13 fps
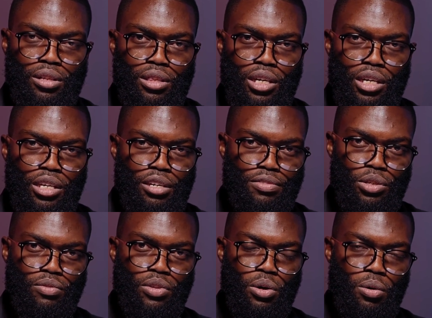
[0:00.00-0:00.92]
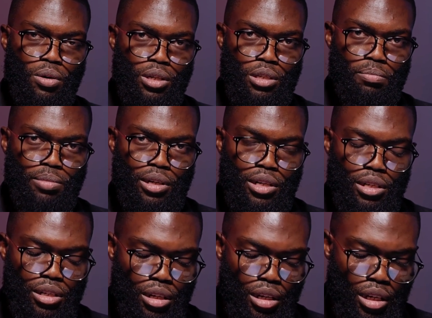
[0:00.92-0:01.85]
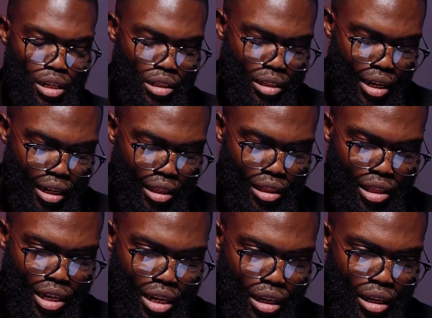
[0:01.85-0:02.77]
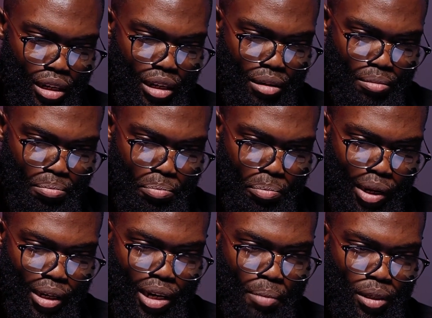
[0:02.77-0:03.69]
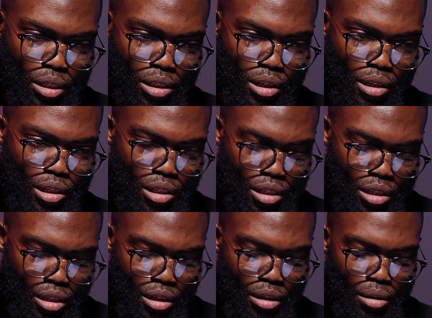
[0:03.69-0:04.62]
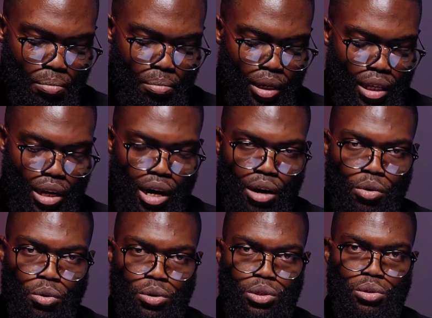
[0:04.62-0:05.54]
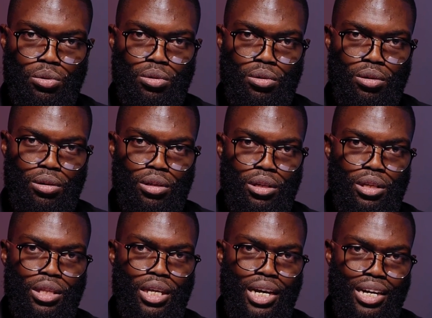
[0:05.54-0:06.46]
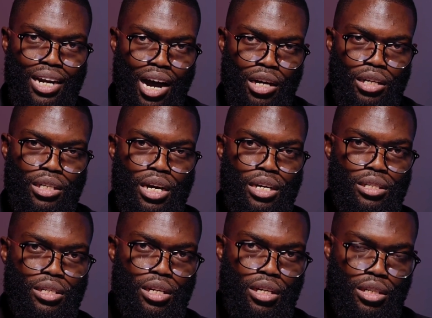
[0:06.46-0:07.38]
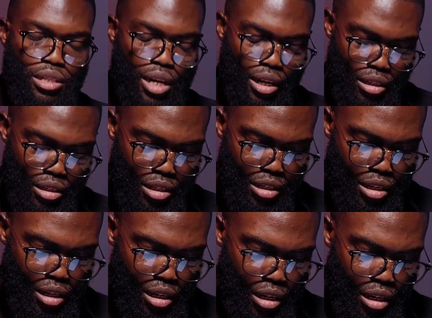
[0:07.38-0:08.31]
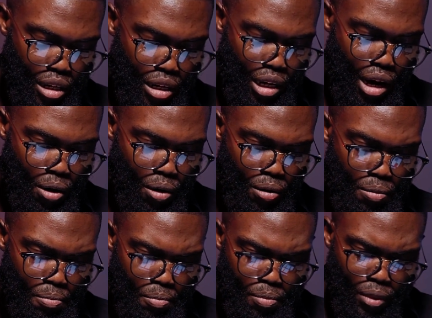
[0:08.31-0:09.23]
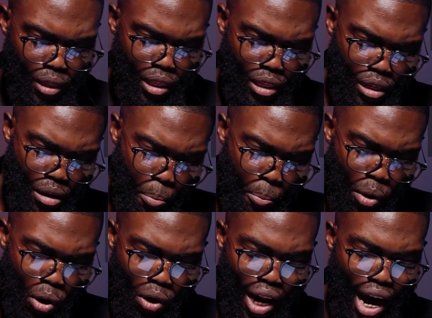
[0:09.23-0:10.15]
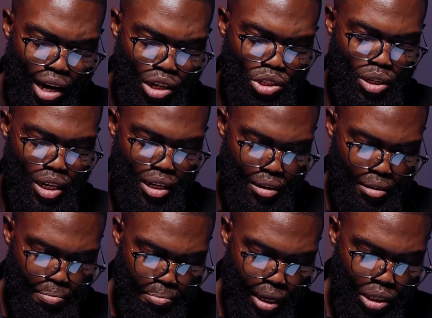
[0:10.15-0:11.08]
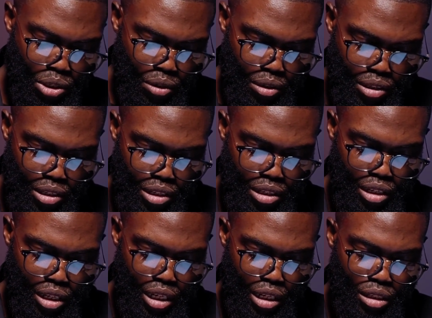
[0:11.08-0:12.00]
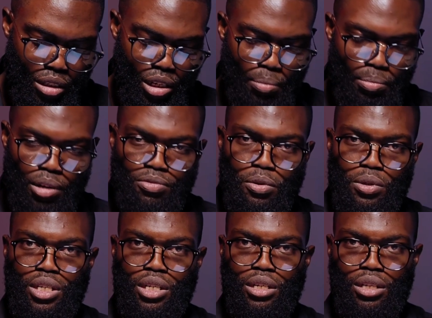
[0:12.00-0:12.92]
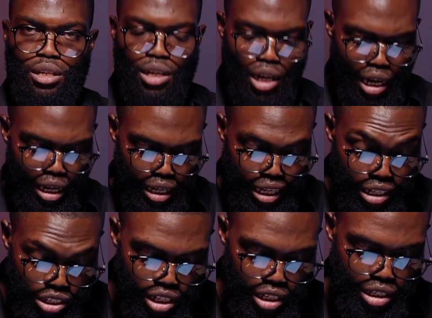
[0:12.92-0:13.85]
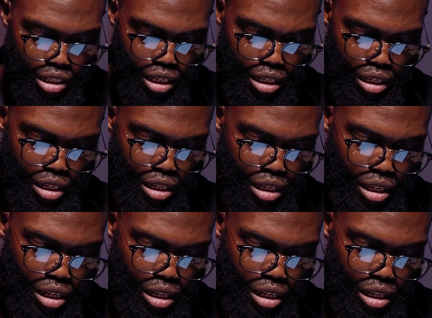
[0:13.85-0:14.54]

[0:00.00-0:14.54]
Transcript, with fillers: the gifts of the Holy Spirit is that they build up the church, but they are also, they can act as signs. Now, Paul actually mentions in chapter 14 an interesting